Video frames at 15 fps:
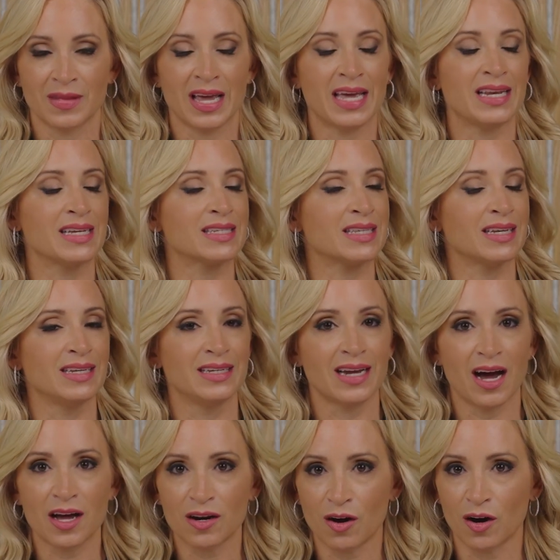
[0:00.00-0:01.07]
It is
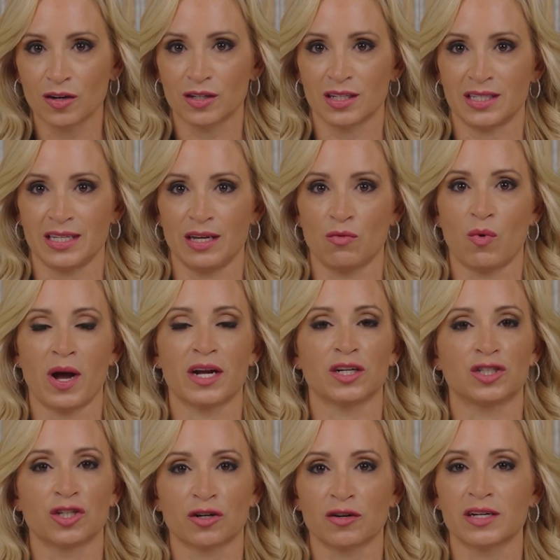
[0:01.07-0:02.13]
not hard to see why a
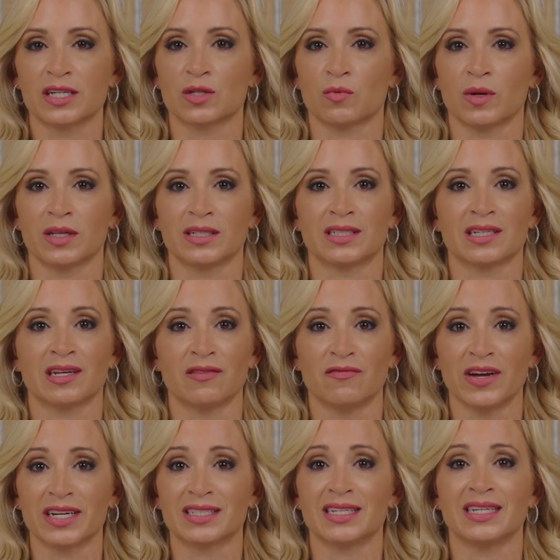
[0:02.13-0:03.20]
jury is willing to
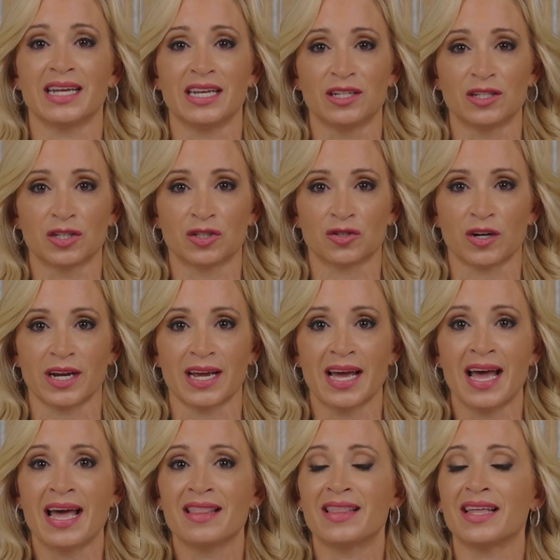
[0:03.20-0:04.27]
convict an industry
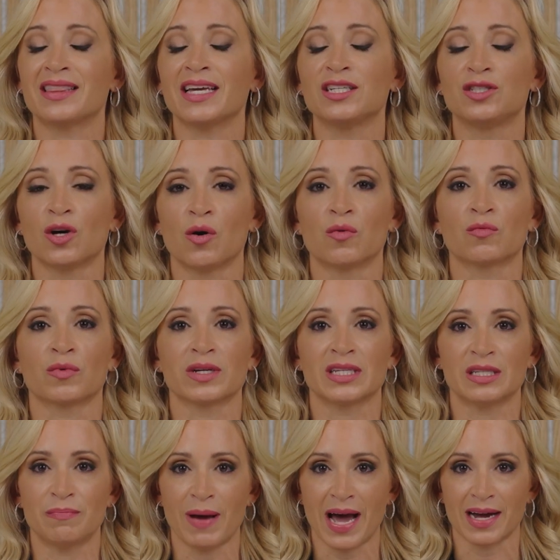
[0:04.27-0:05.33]
that they don't
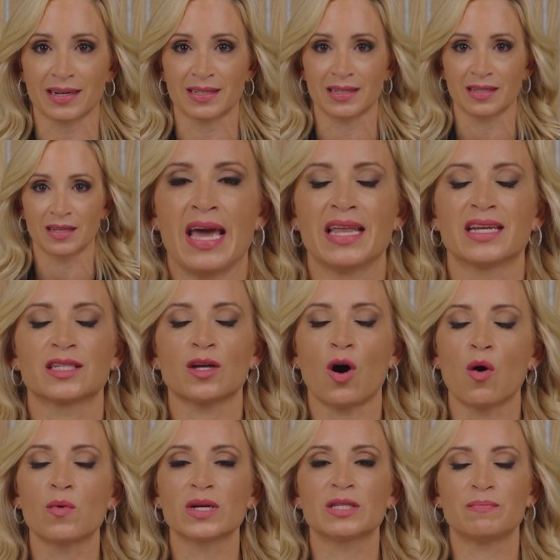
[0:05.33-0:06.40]
respect. It has
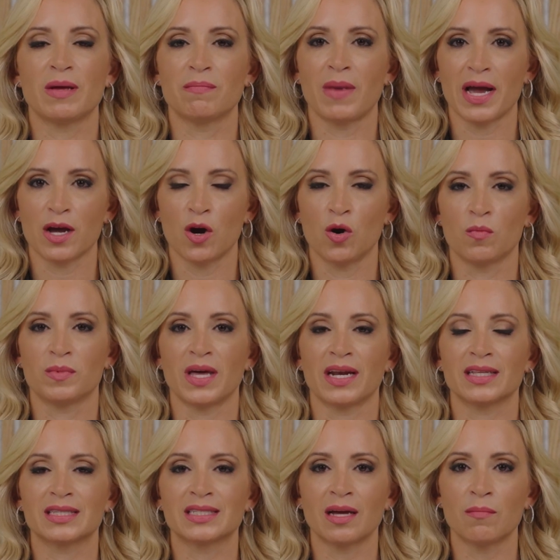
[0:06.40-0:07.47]
always been my hope that
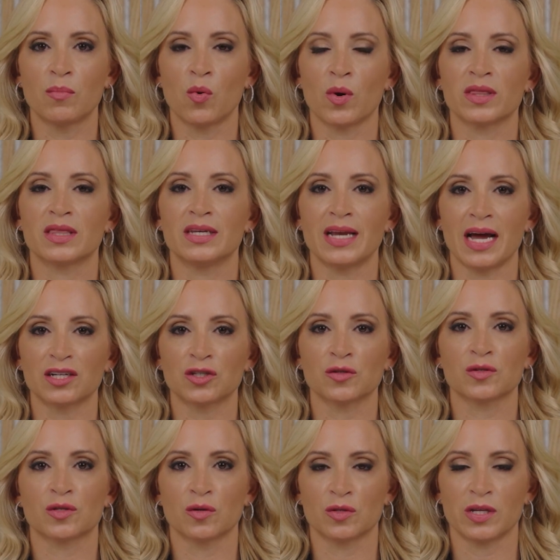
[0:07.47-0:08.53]
at some point the National
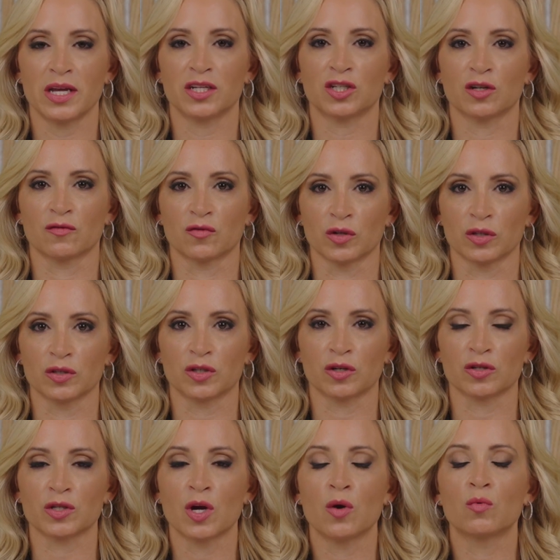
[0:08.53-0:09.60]
Association of
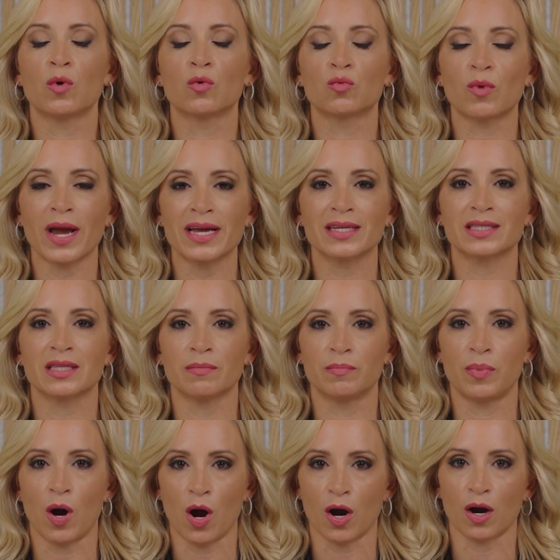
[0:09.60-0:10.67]
Realtors will raise the
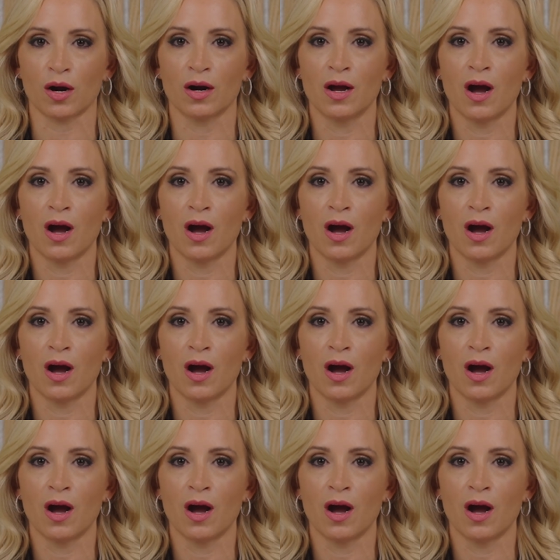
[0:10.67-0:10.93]
bar